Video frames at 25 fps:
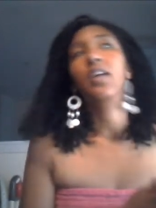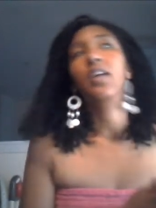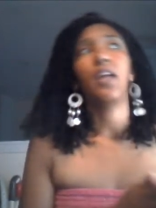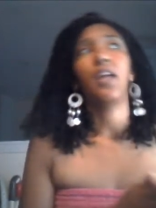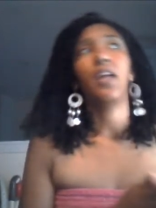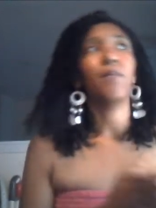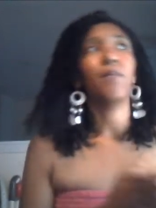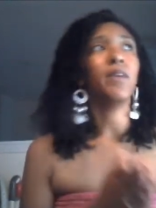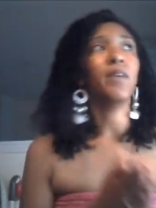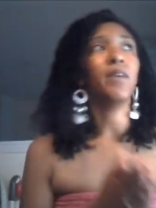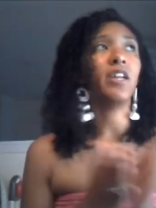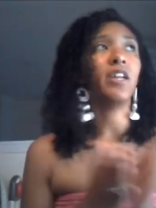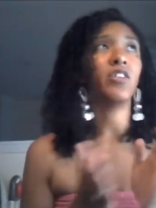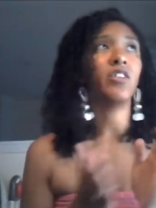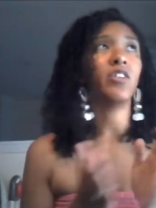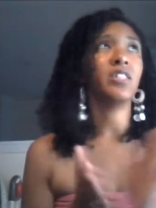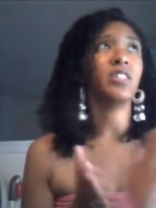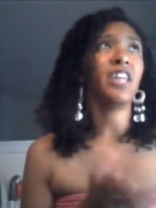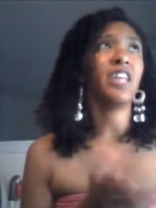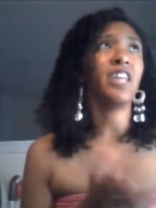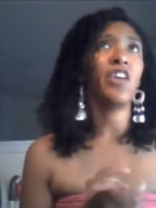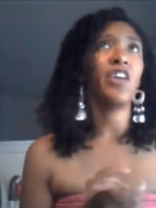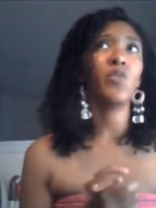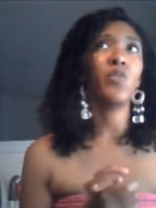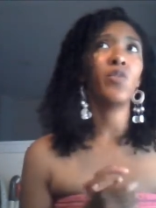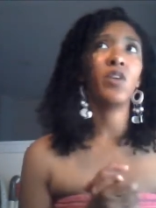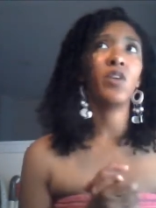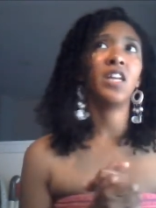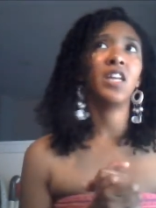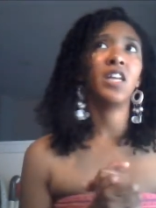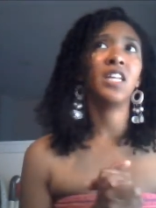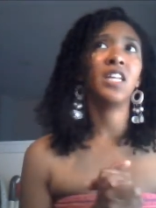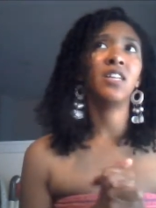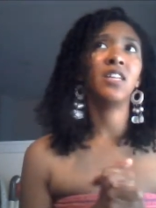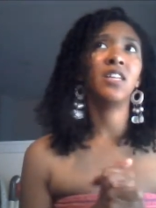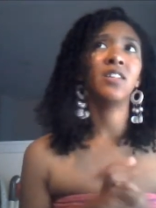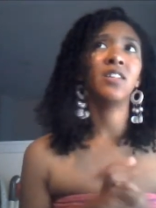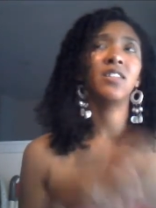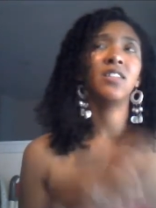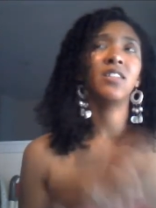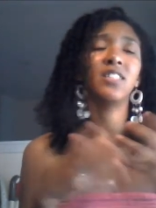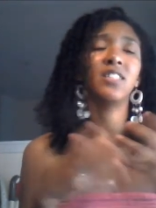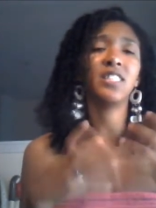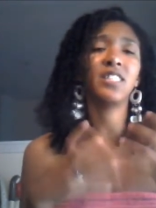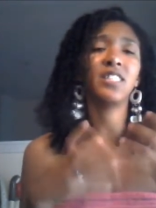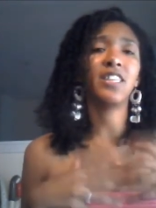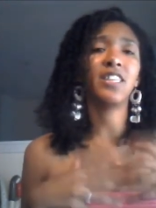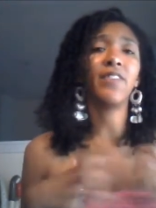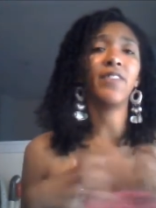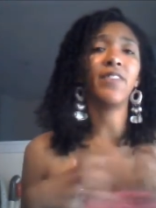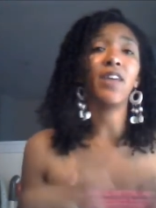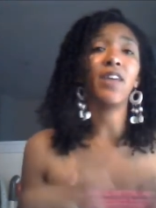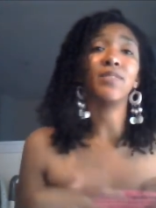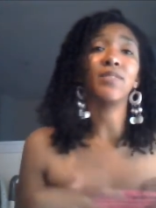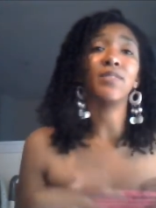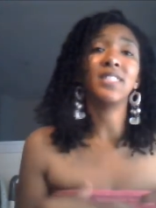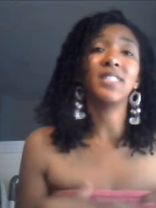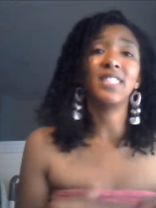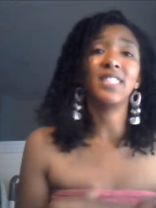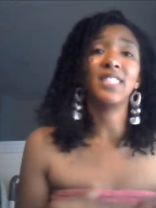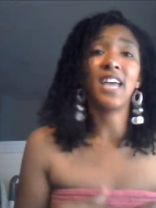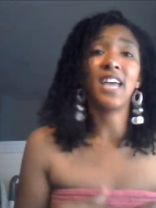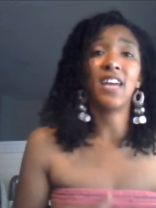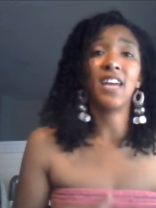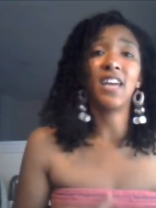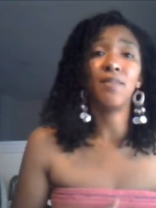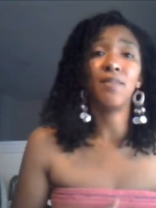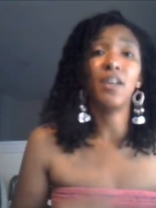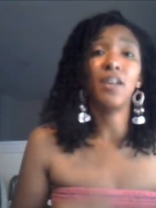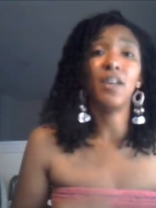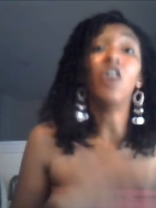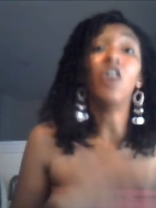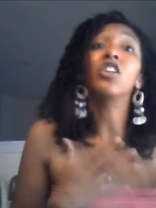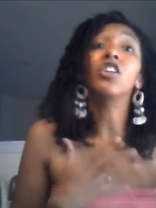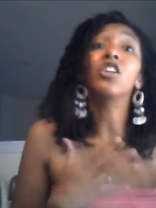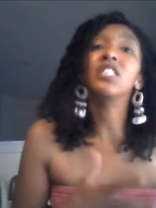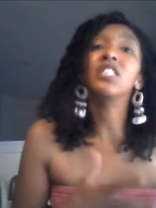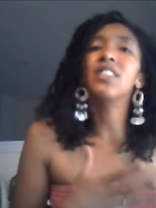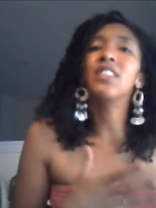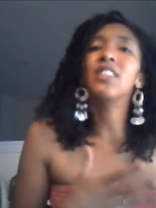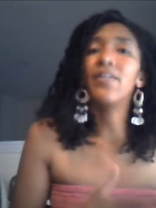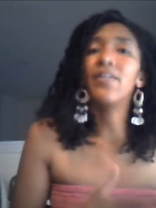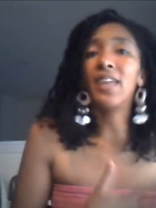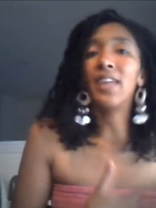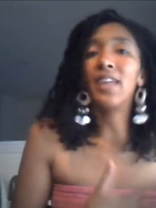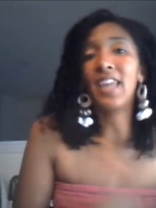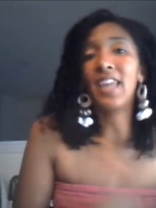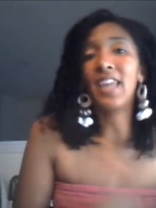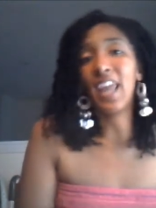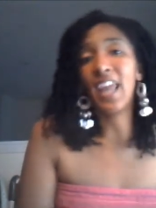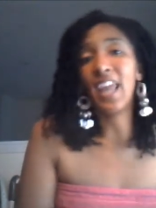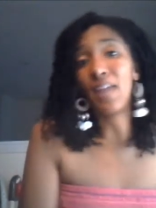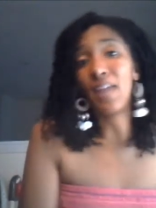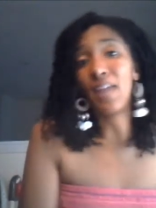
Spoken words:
But on day 1, the stuff that was inside of me, or the stuff that came